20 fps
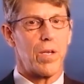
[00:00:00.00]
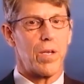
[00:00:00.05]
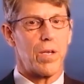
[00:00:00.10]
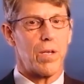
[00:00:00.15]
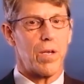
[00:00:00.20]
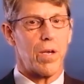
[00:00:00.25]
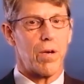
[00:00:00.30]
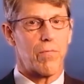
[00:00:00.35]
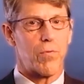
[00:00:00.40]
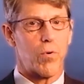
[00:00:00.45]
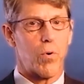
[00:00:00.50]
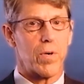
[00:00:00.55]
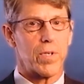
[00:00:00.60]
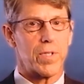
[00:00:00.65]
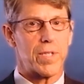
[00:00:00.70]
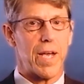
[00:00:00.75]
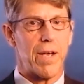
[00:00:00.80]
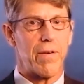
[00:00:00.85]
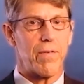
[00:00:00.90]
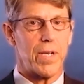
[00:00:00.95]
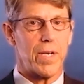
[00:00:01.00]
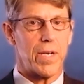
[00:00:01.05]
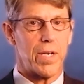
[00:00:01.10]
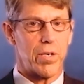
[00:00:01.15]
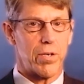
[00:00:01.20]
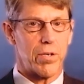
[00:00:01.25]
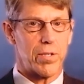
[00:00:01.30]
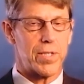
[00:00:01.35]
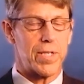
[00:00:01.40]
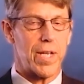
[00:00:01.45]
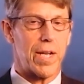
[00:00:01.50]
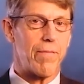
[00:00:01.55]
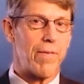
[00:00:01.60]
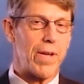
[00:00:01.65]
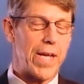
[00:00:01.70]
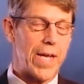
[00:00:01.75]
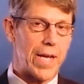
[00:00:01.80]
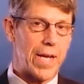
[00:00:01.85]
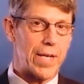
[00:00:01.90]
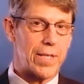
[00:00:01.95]
Of course, having a good set of
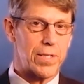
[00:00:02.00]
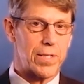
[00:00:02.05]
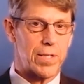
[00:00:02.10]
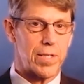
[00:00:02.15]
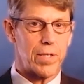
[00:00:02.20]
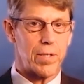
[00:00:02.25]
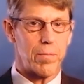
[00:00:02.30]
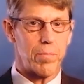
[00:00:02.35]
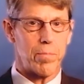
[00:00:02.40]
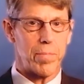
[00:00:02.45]
hands and